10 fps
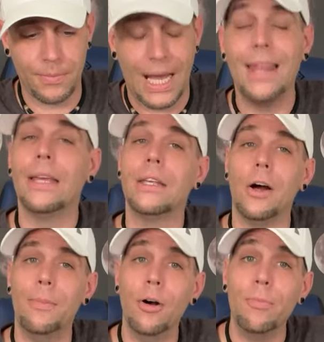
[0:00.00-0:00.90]
I think
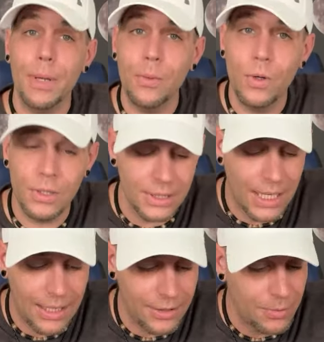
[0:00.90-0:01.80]
y'all both being
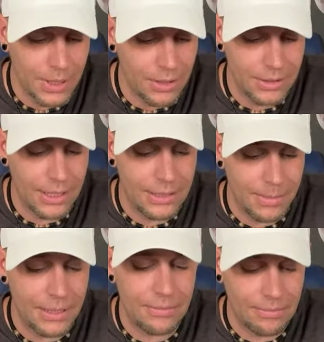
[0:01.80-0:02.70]
one-sided is what it looks like to
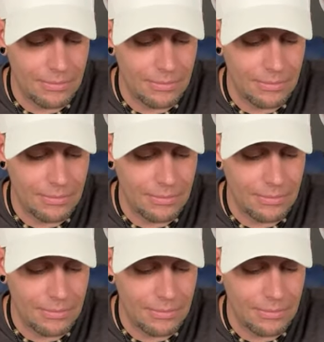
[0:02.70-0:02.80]
me.